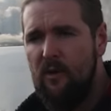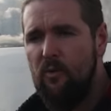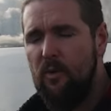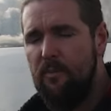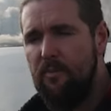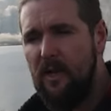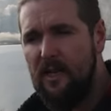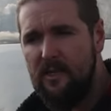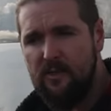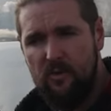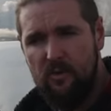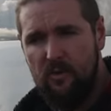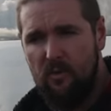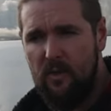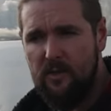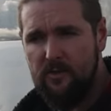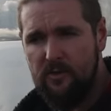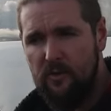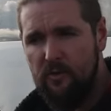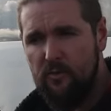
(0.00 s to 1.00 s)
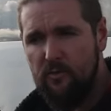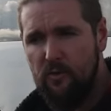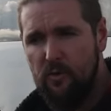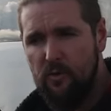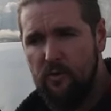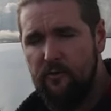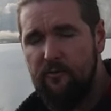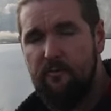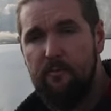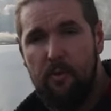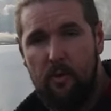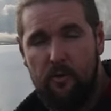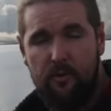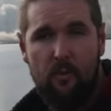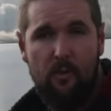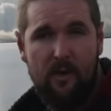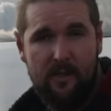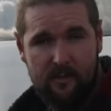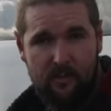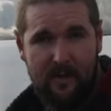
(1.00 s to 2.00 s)
replace all the ones on the roof, put
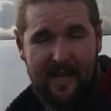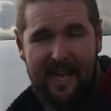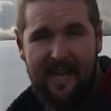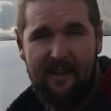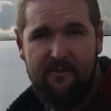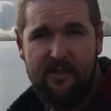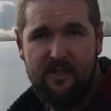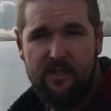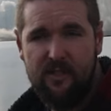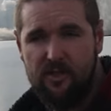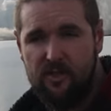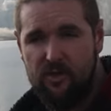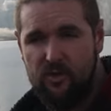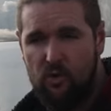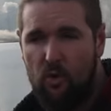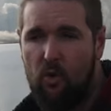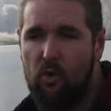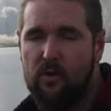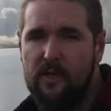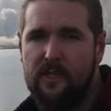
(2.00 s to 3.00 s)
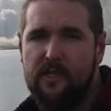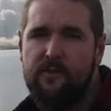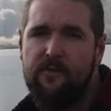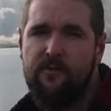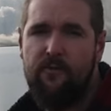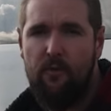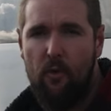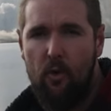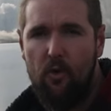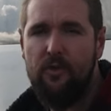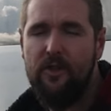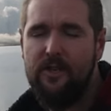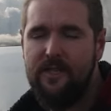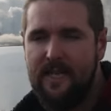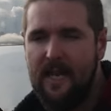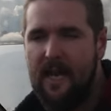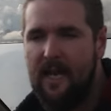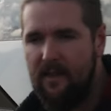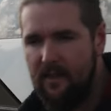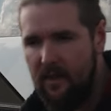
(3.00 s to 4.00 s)
the ones we have into storage for the
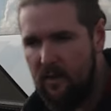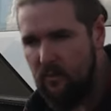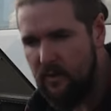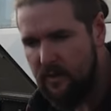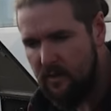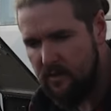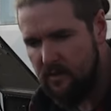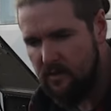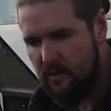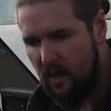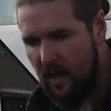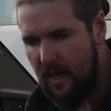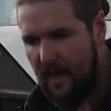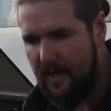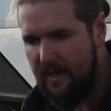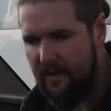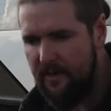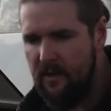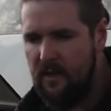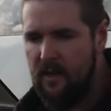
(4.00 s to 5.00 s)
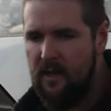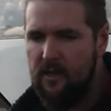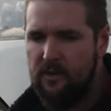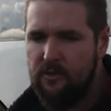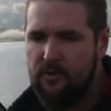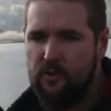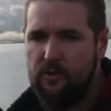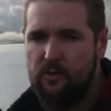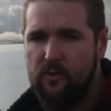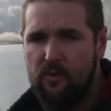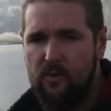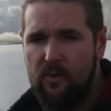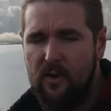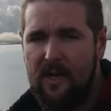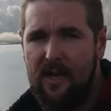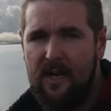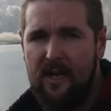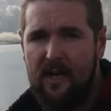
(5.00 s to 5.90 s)
day that we decide to